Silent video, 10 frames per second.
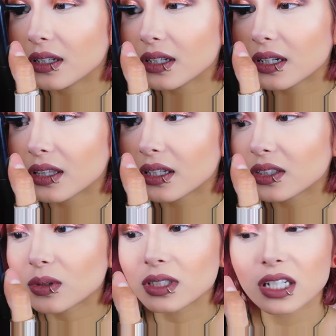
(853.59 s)
Yeah,
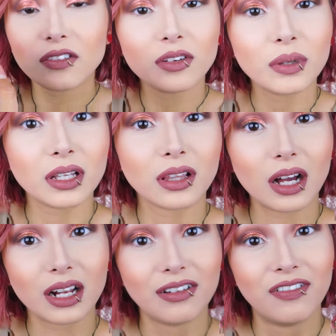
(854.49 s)
this one's giving me a
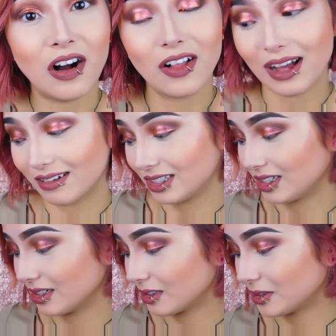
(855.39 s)
lot of fallout
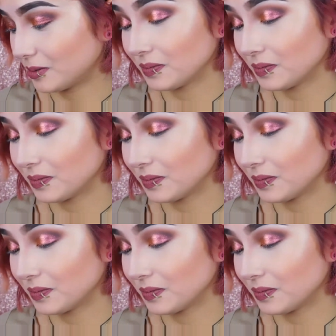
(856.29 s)
too.